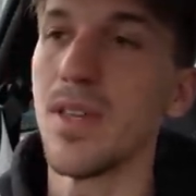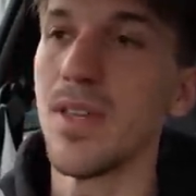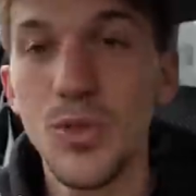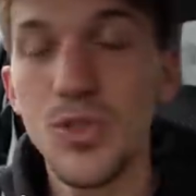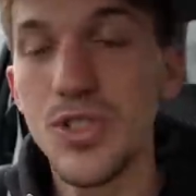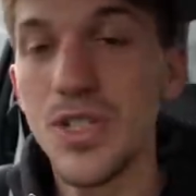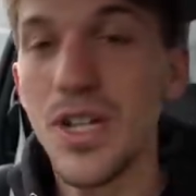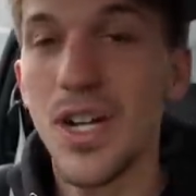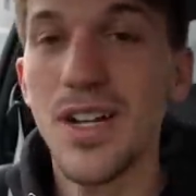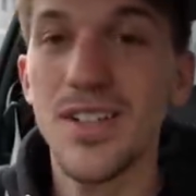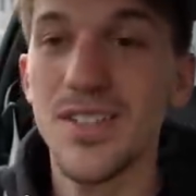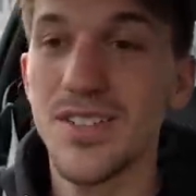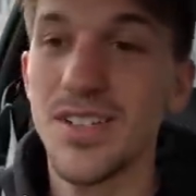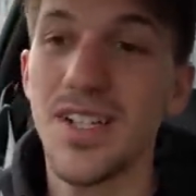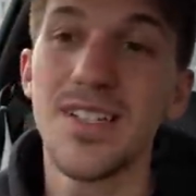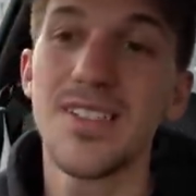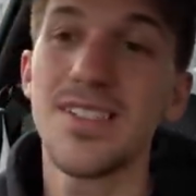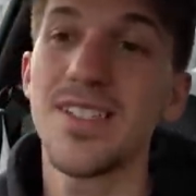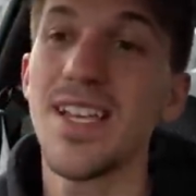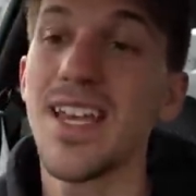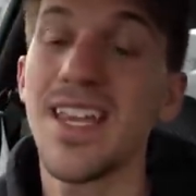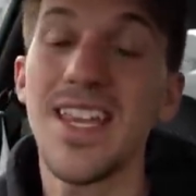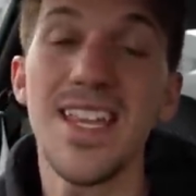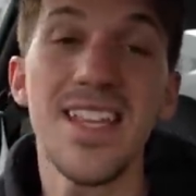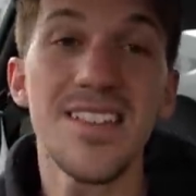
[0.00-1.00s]
Uchinaga-san
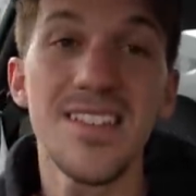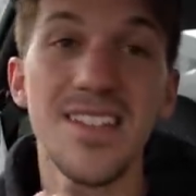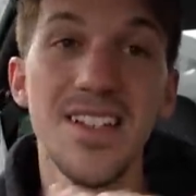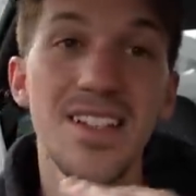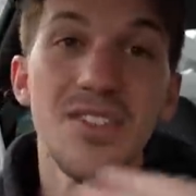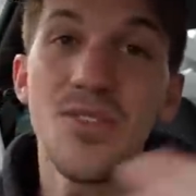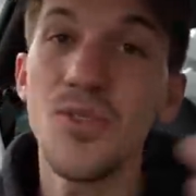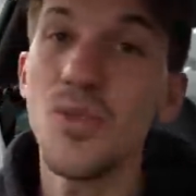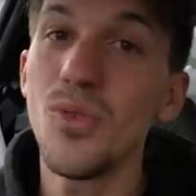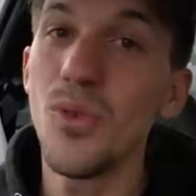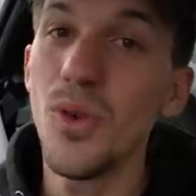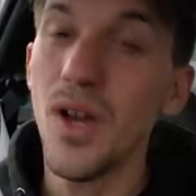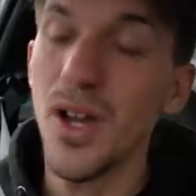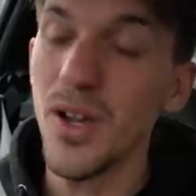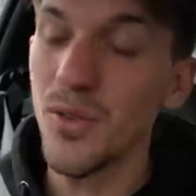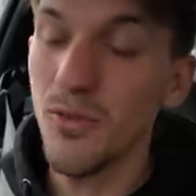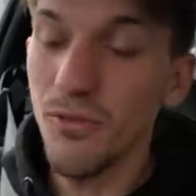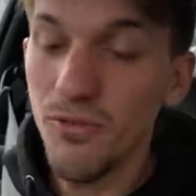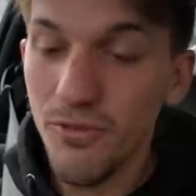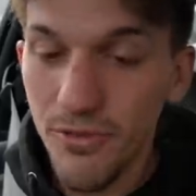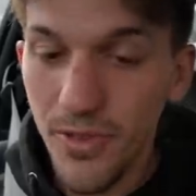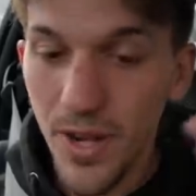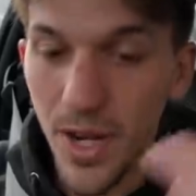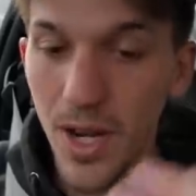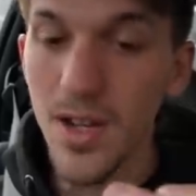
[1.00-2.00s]
said he's gonna do a
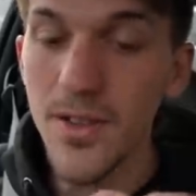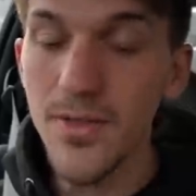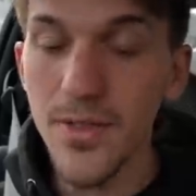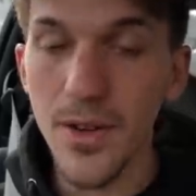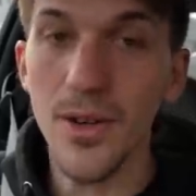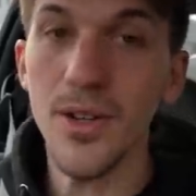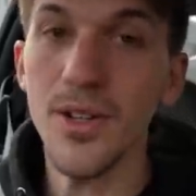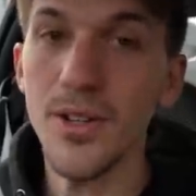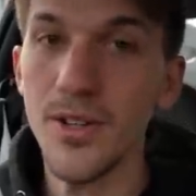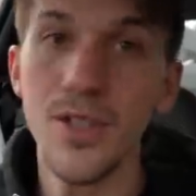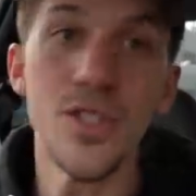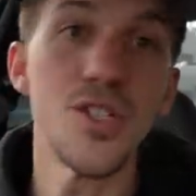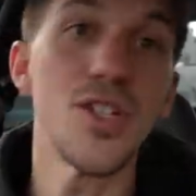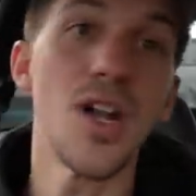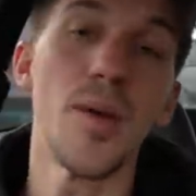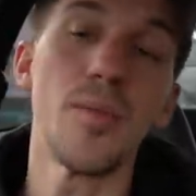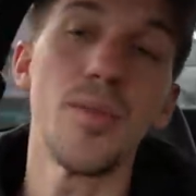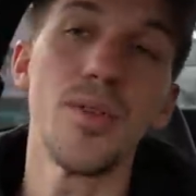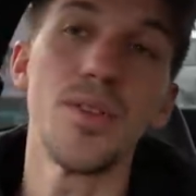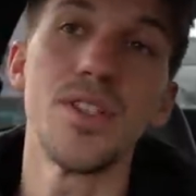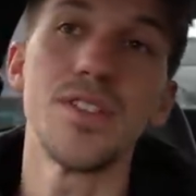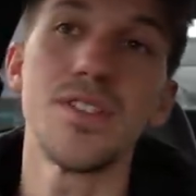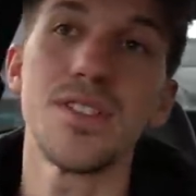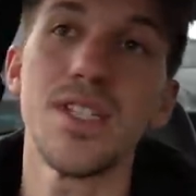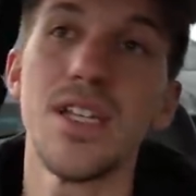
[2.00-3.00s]
very, very good job
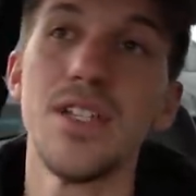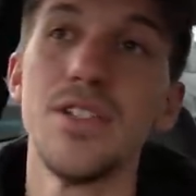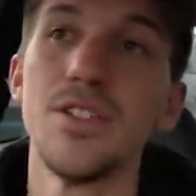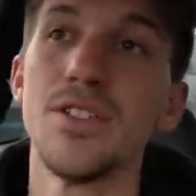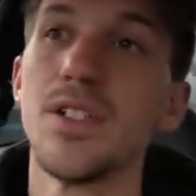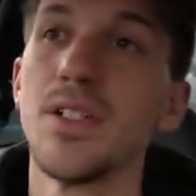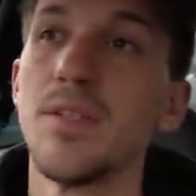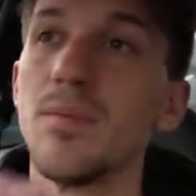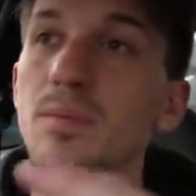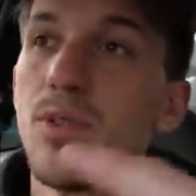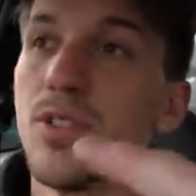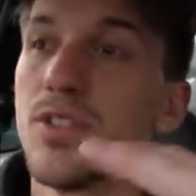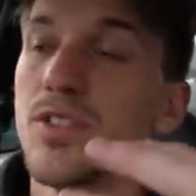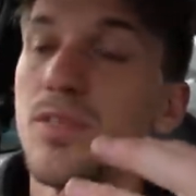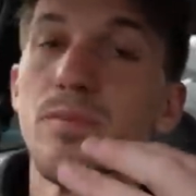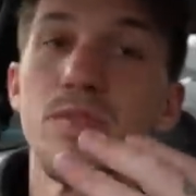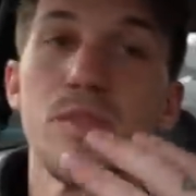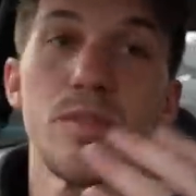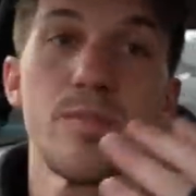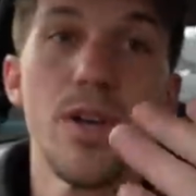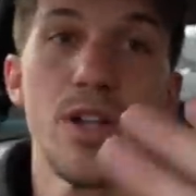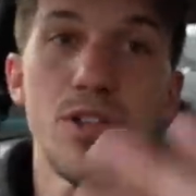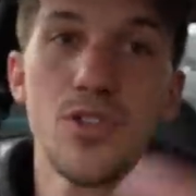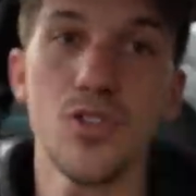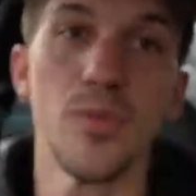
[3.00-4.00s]
on this engine and put some
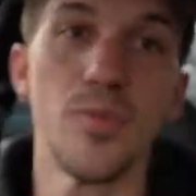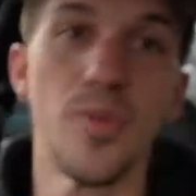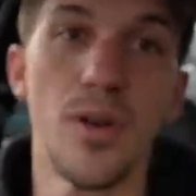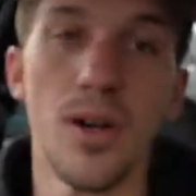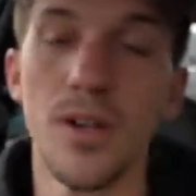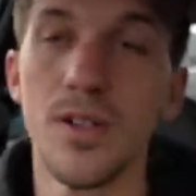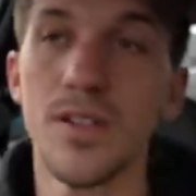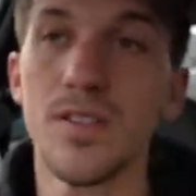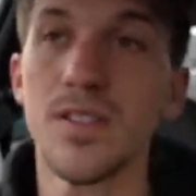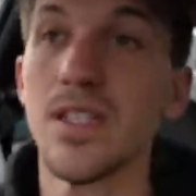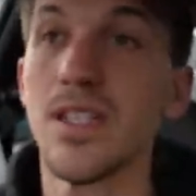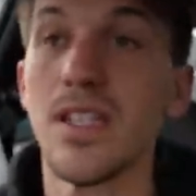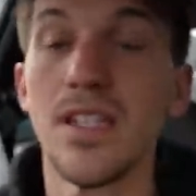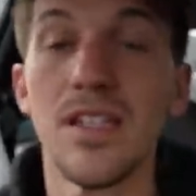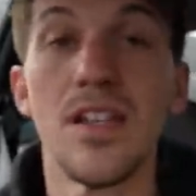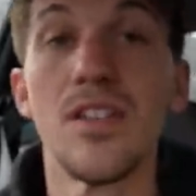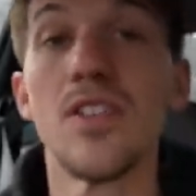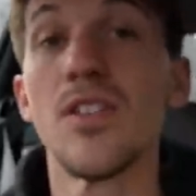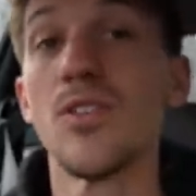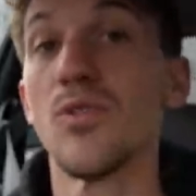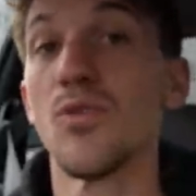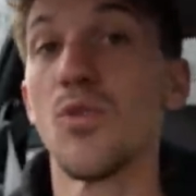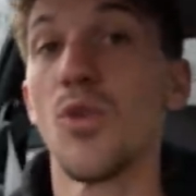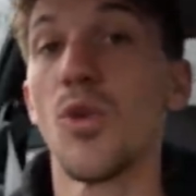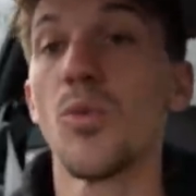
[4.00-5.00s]
special parts that he
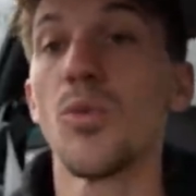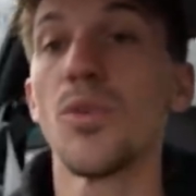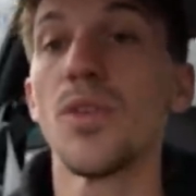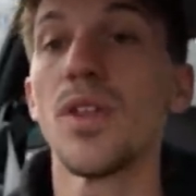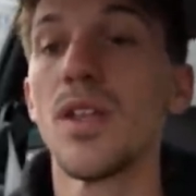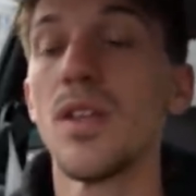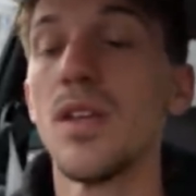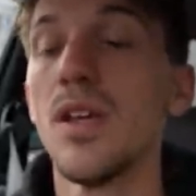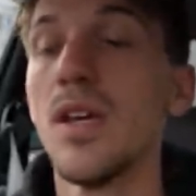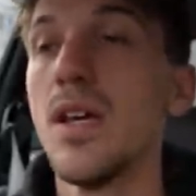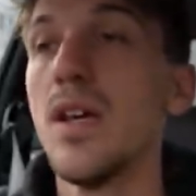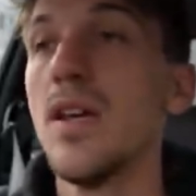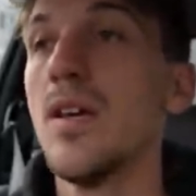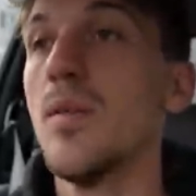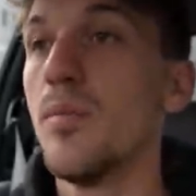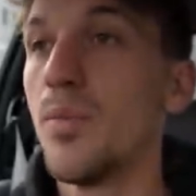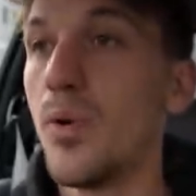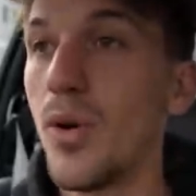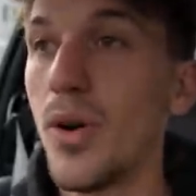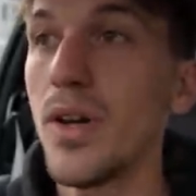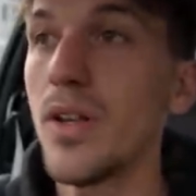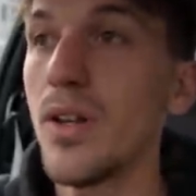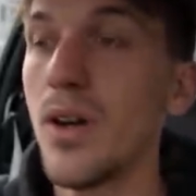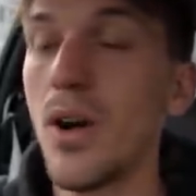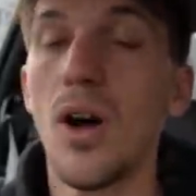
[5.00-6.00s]
doesn't normally
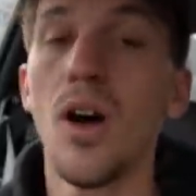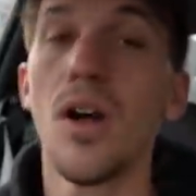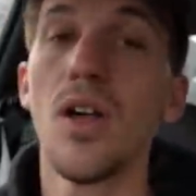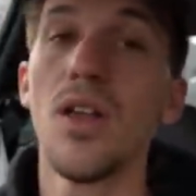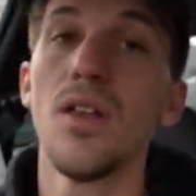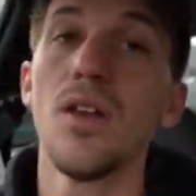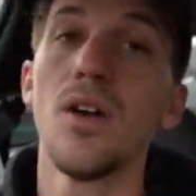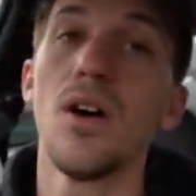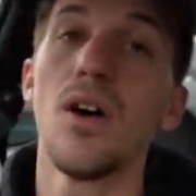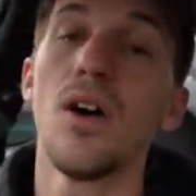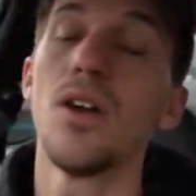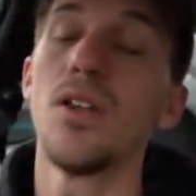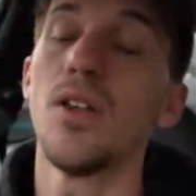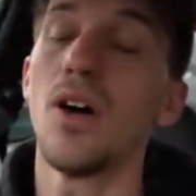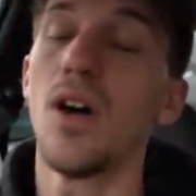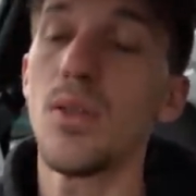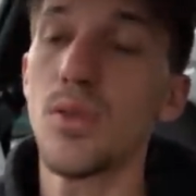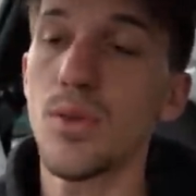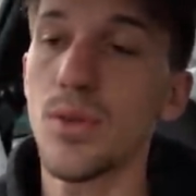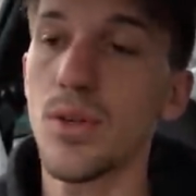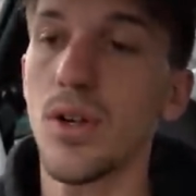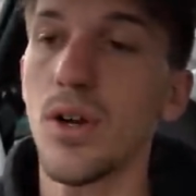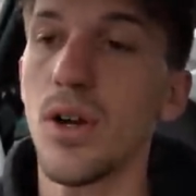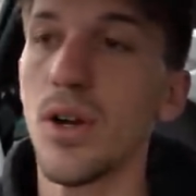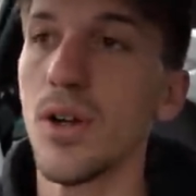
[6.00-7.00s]
put on, on
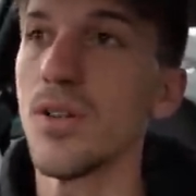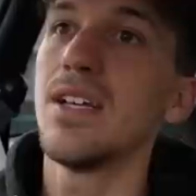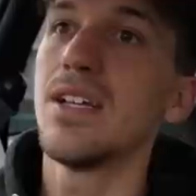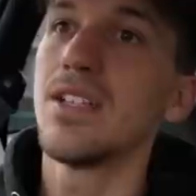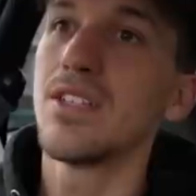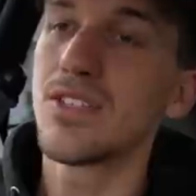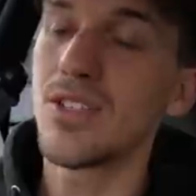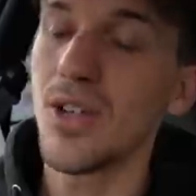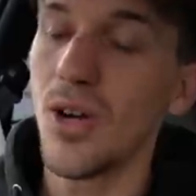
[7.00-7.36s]
other cars.